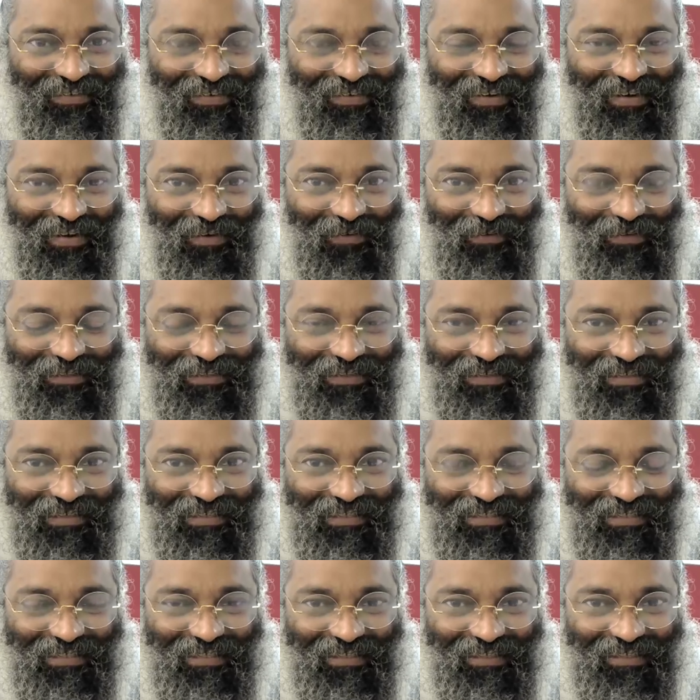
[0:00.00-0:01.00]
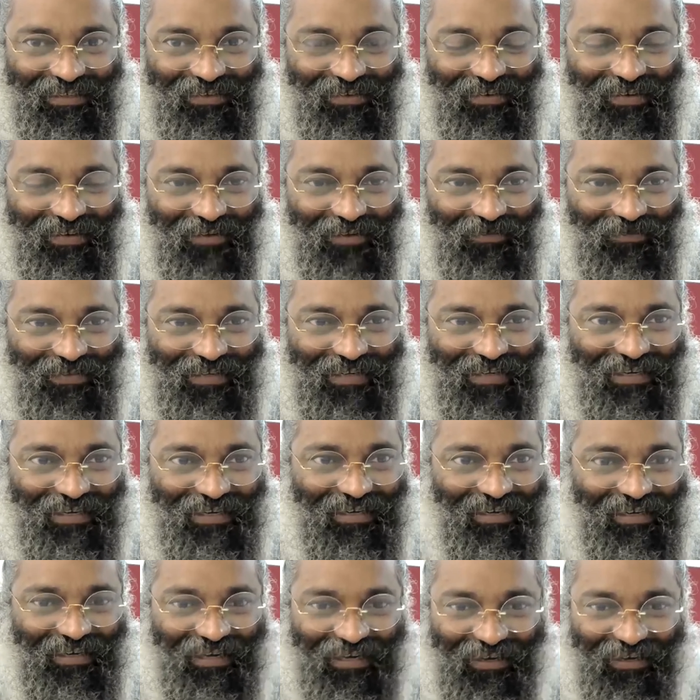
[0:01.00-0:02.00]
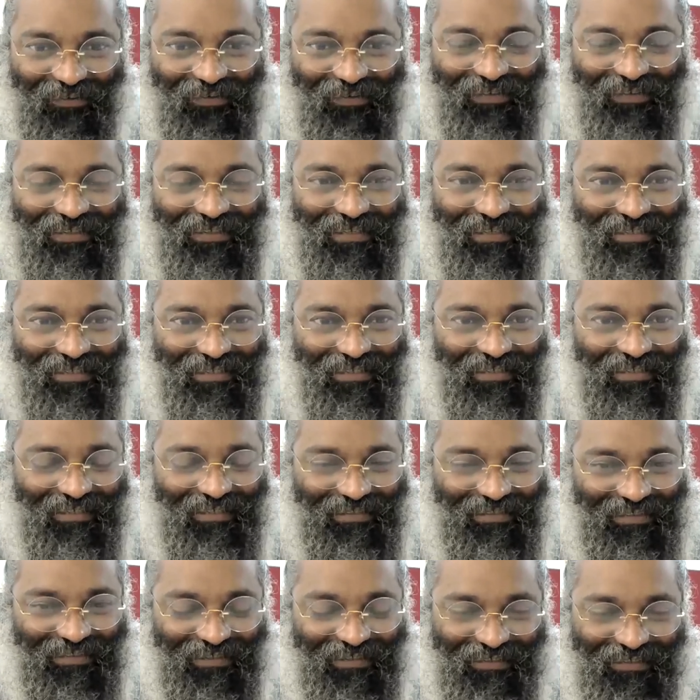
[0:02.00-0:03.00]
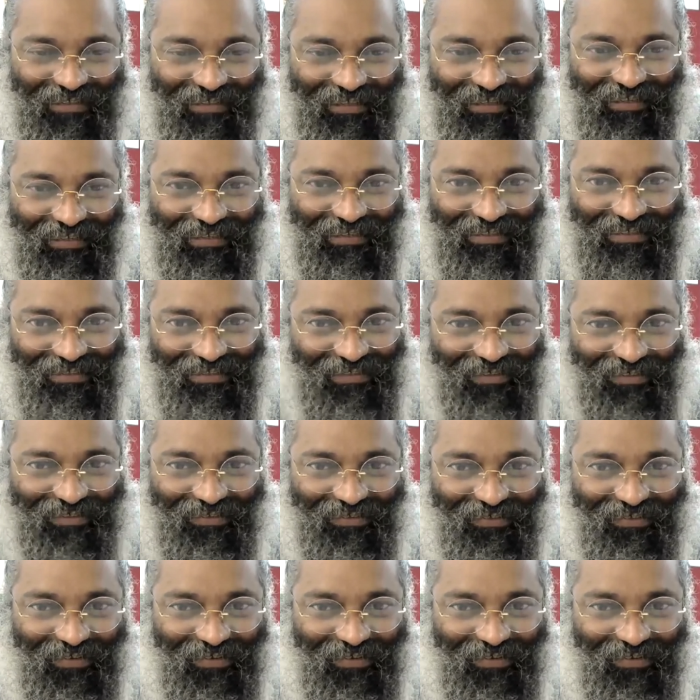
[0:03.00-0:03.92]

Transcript: you are our teacher. You have to take a regular teacher, yes, sir. So,